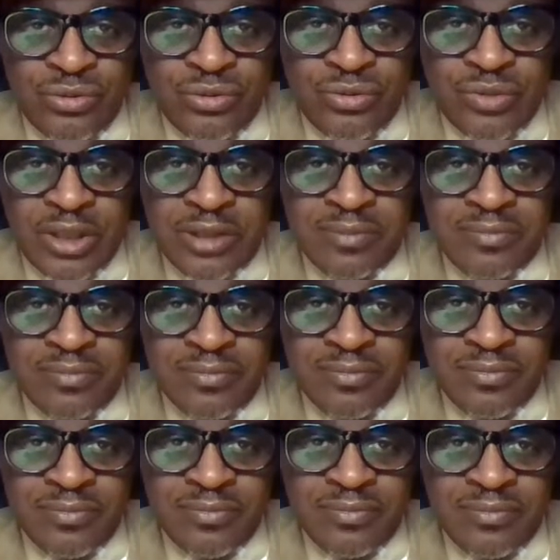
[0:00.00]
Right?
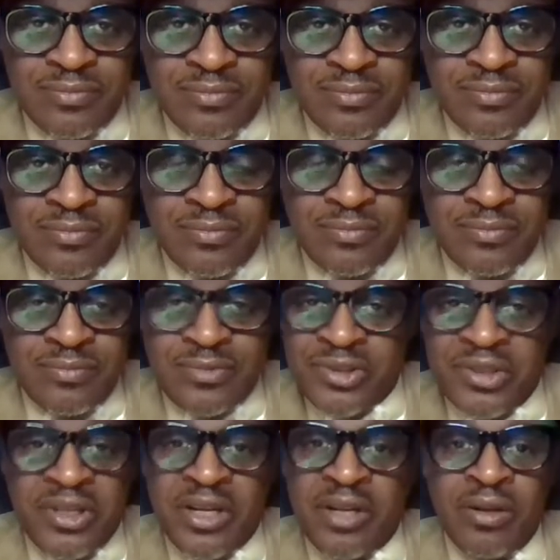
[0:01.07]

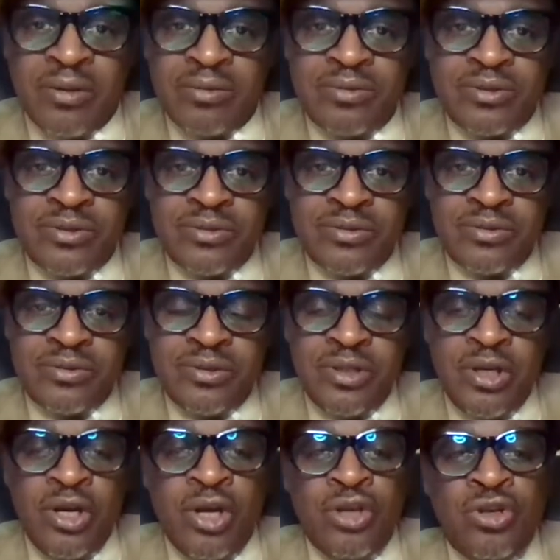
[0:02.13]
You're none of those.
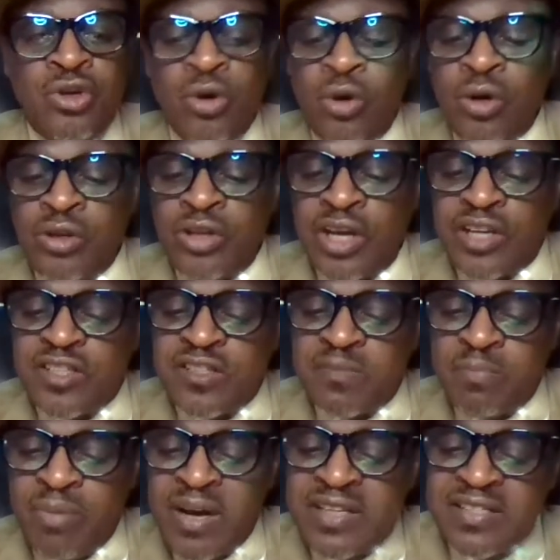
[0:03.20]
You're the
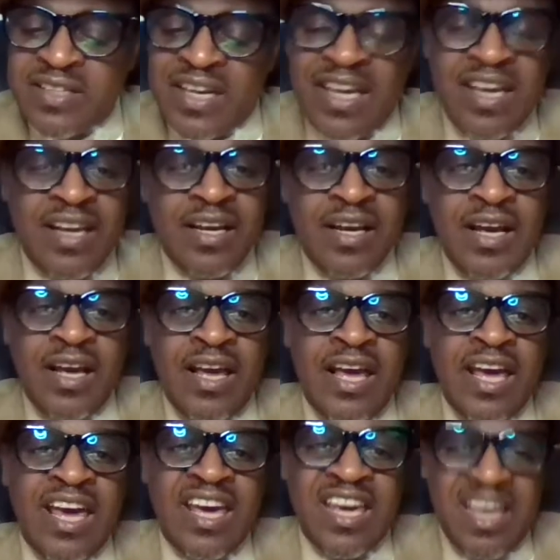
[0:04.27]
express
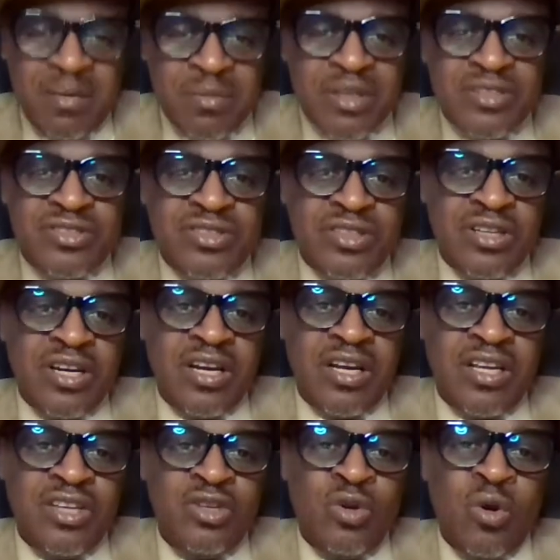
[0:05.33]
image.
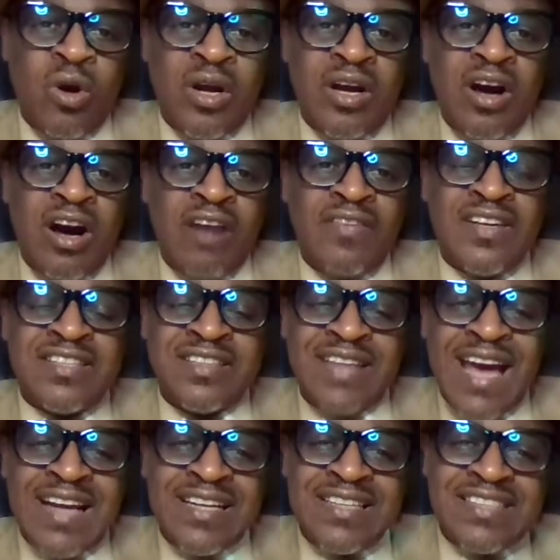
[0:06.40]
You are of his
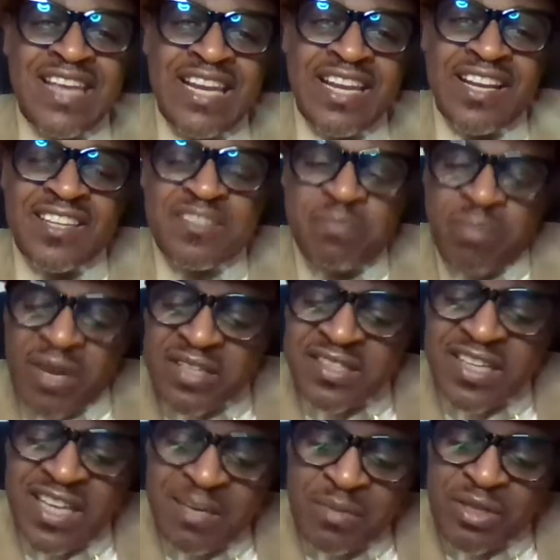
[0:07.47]
likeness and an express
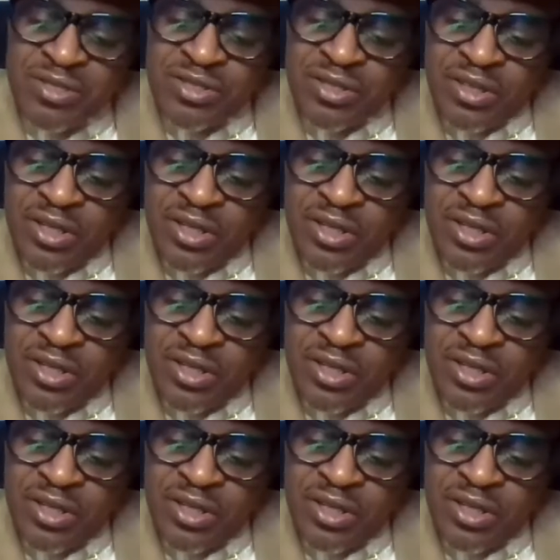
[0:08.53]
image.